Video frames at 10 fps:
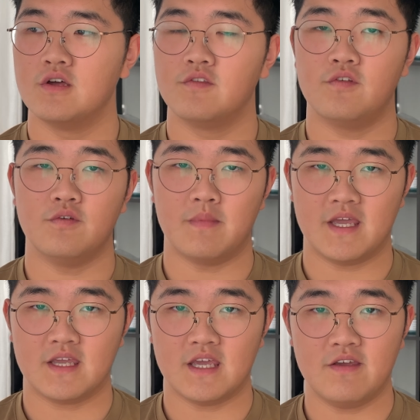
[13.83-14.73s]
to
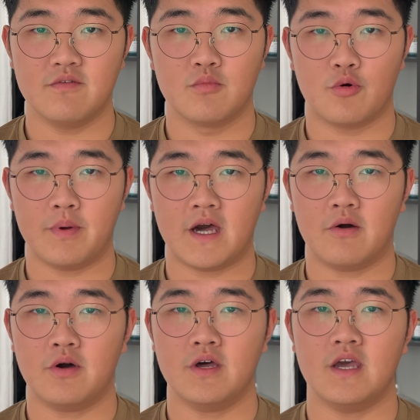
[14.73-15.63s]
make even more
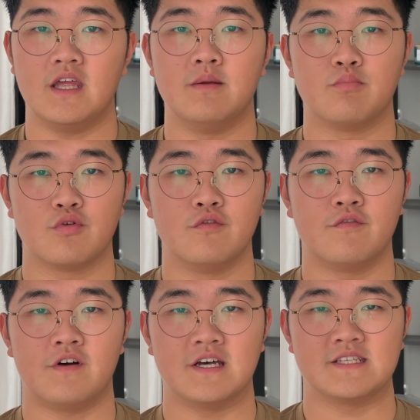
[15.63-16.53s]
power and improve
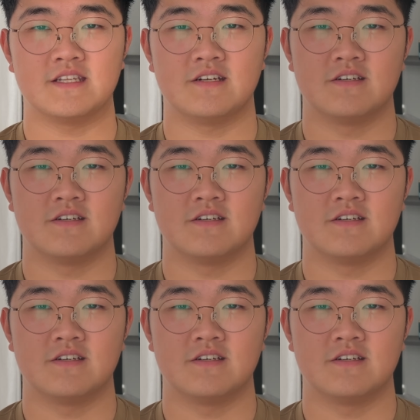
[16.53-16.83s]
faster.